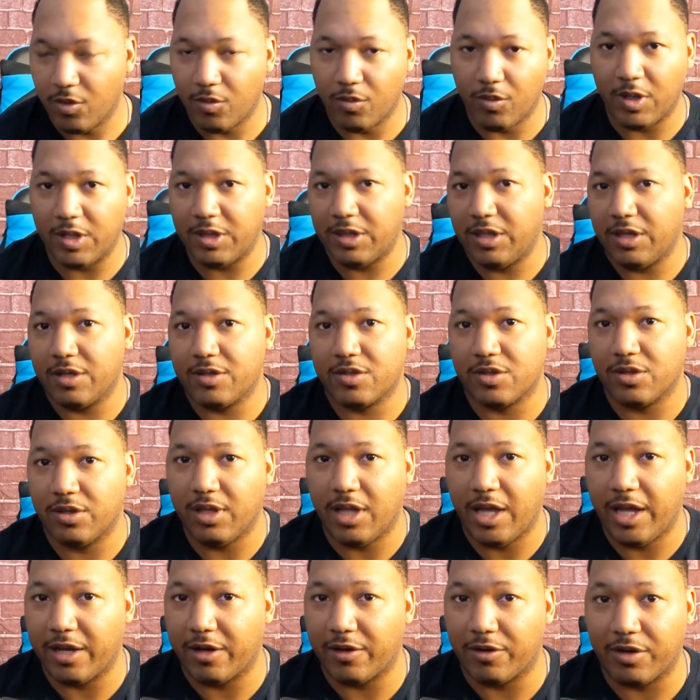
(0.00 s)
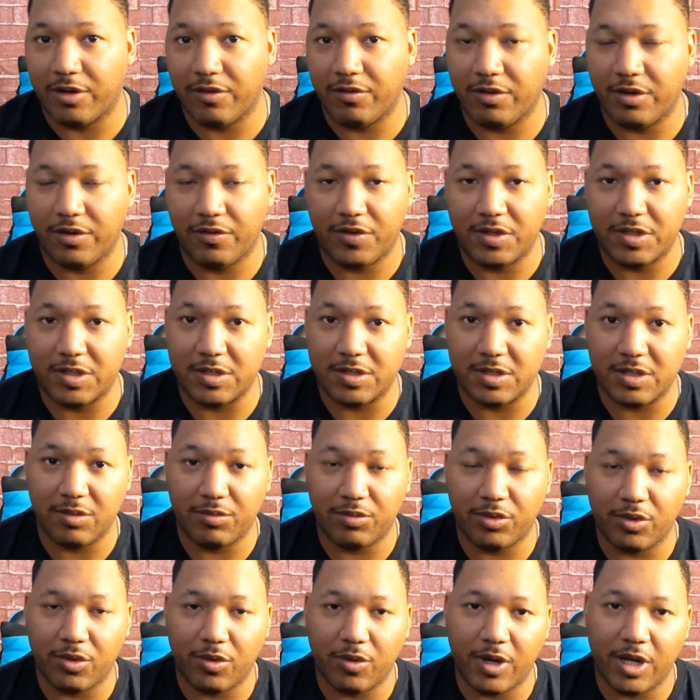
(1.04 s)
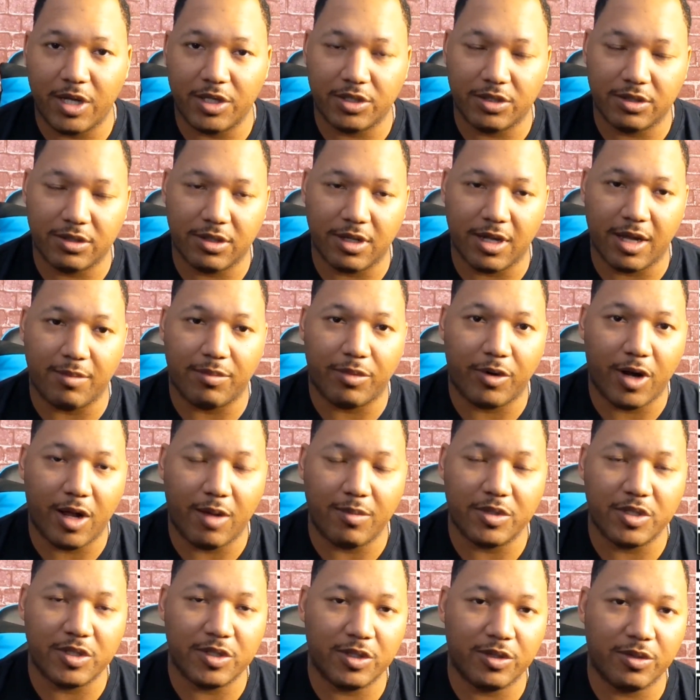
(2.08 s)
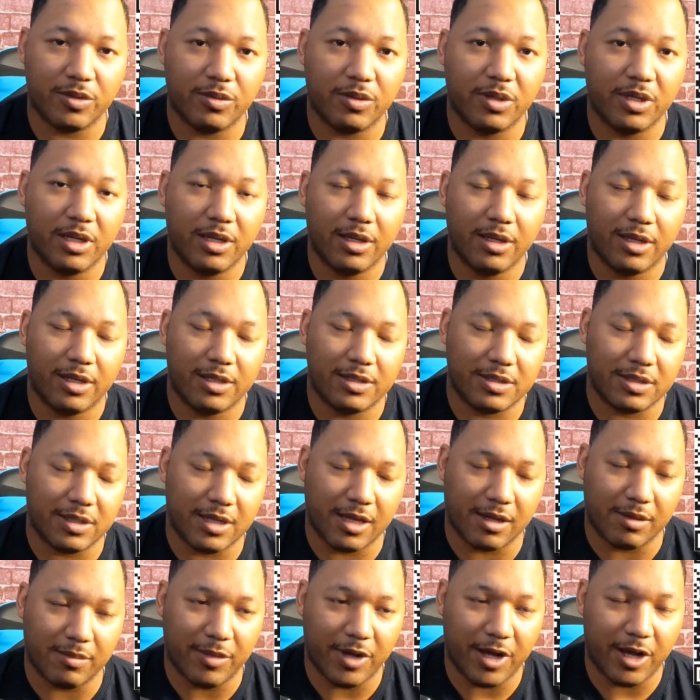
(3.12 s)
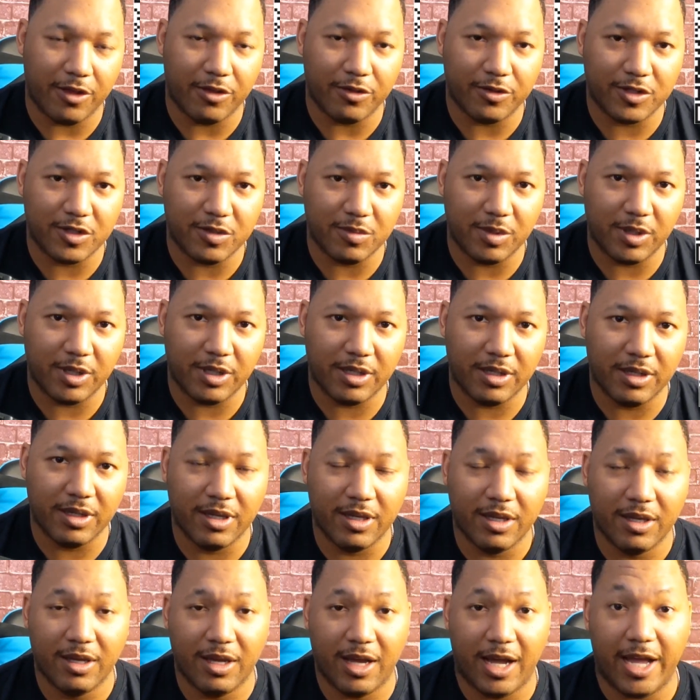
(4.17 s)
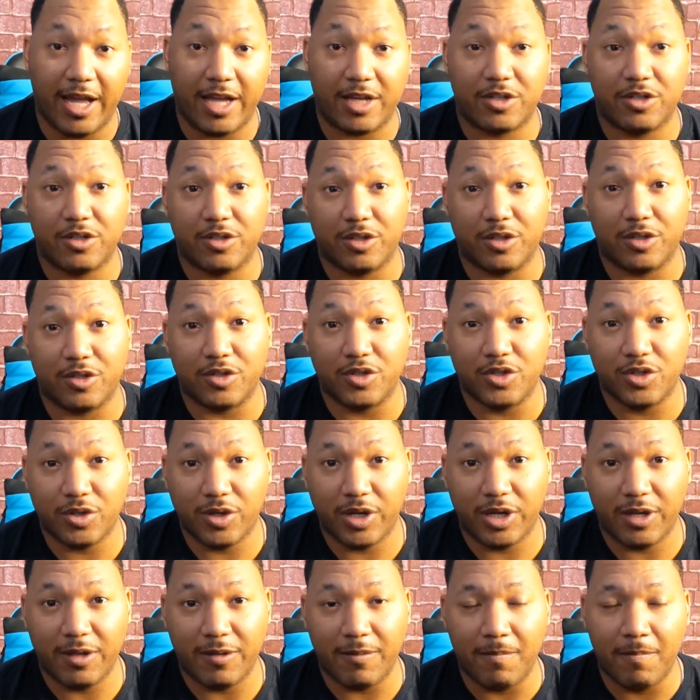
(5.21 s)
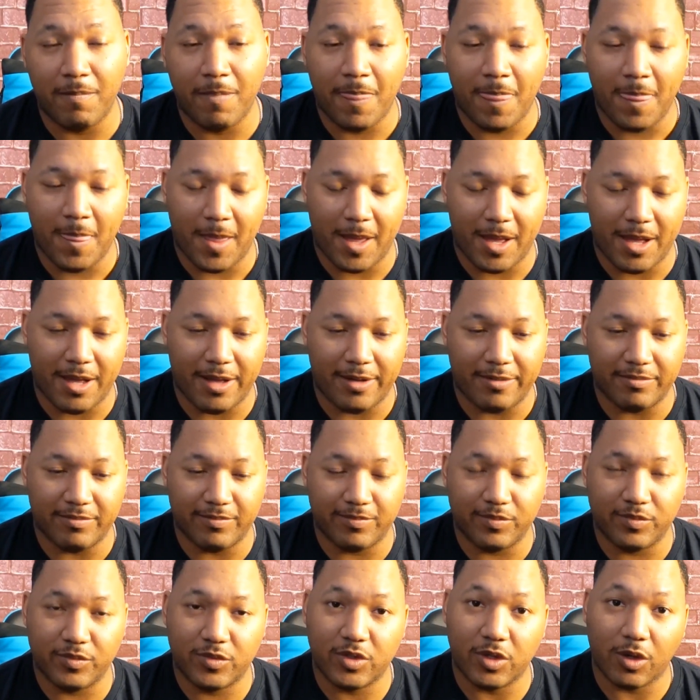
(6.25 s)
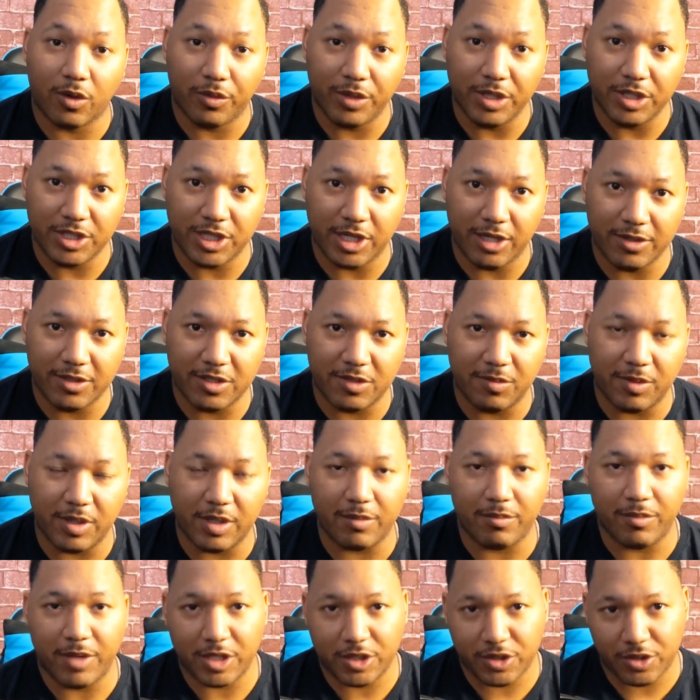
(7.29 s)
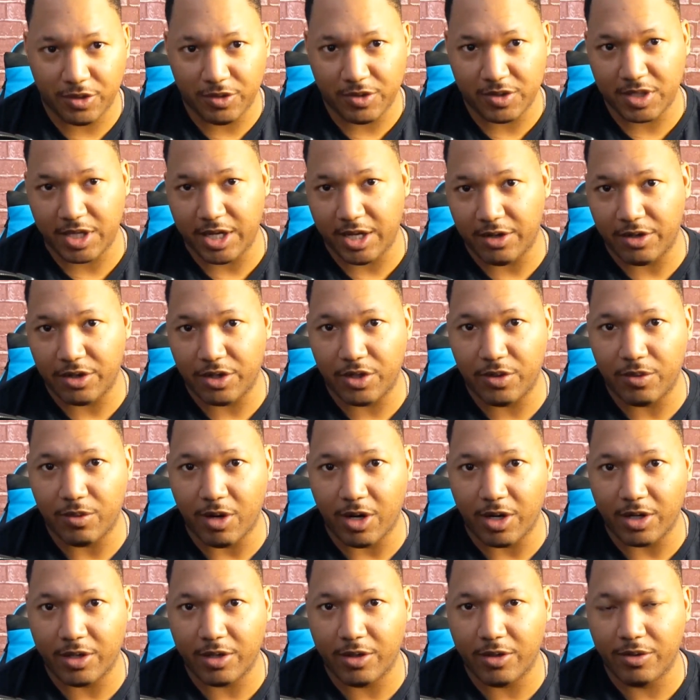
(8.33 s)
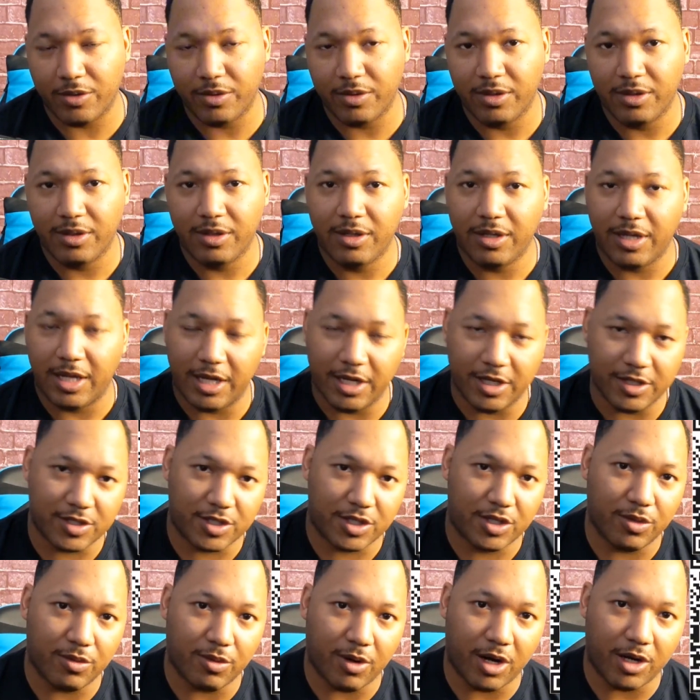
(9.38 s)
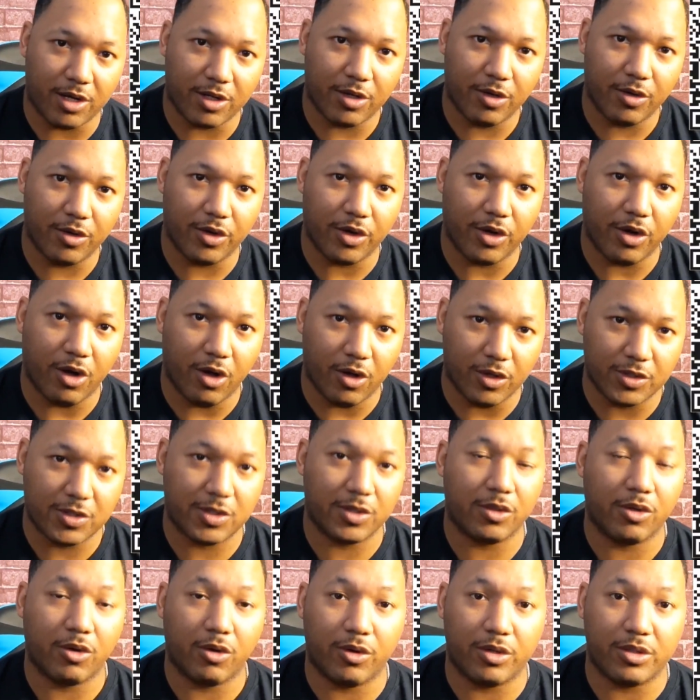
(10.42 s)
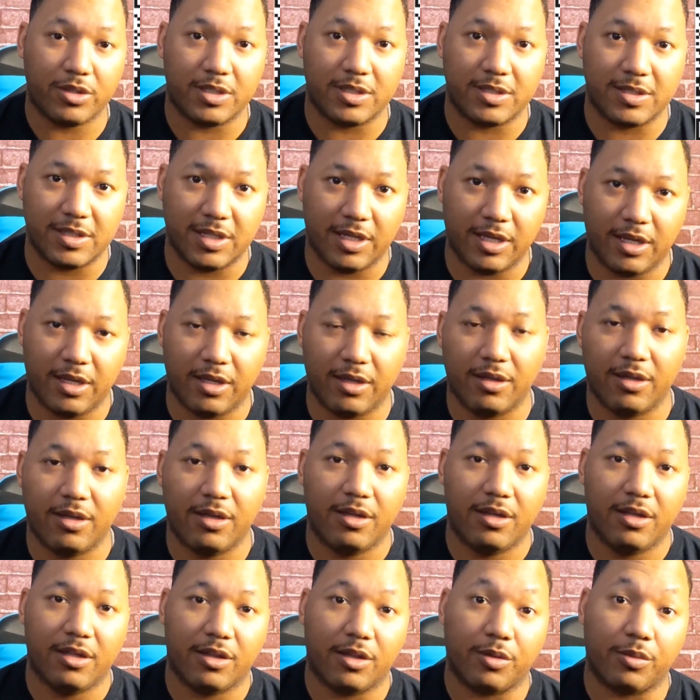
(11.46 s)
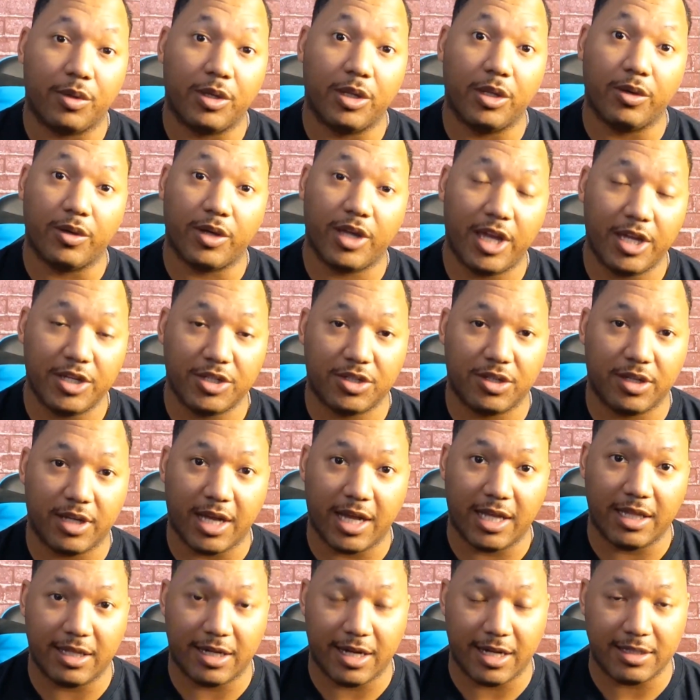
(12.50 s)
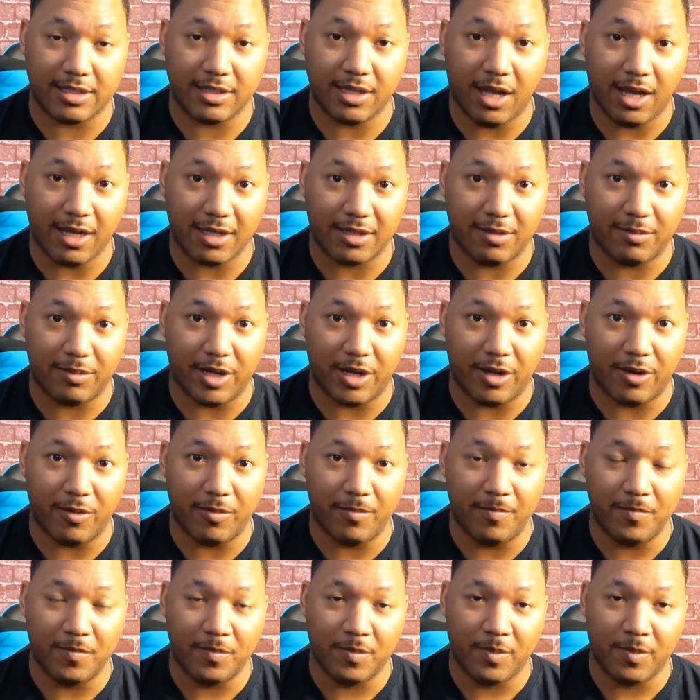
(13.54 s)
what things are like, or even if it's a simple question. I promise you, it's not a bother to me. I actually enjoy it. So reach out to me. Make sure you scan the QR code. In this QR code, you're also going to see the relocation guide that I talked about.